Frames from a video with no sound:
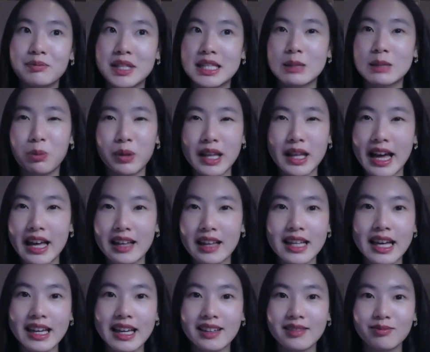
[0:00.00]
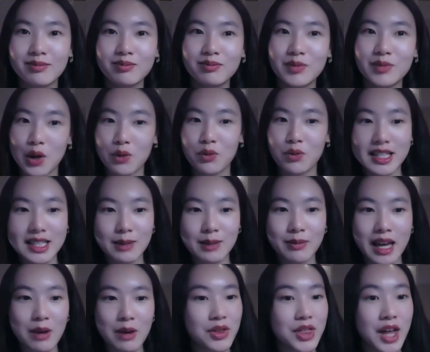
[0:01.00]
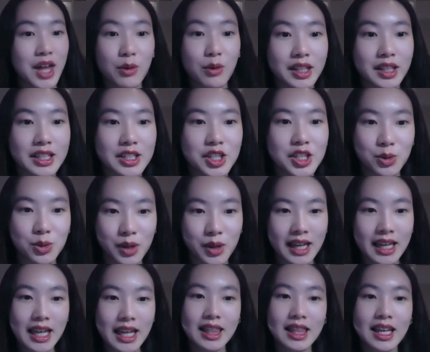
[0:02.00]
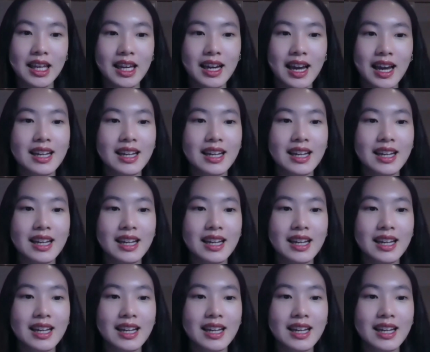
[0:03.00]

display like their resume without really doing anything.